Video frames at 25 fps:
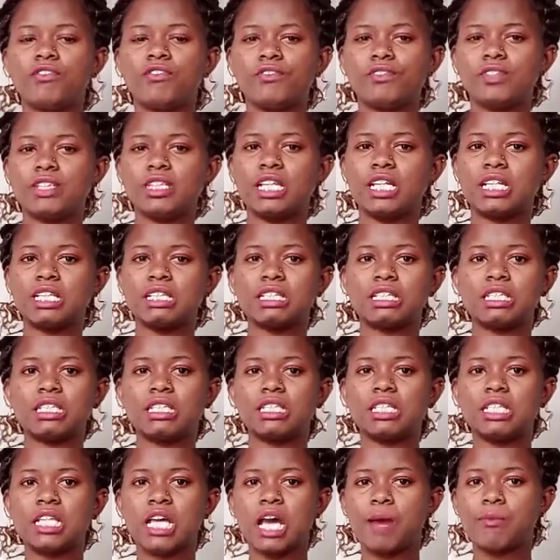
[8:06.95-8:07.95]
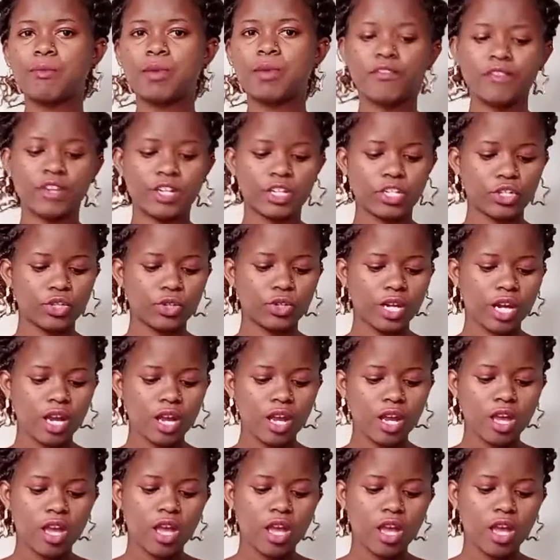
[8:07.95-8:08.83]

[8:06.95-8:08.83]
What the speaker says: sixth, I'm not very sure.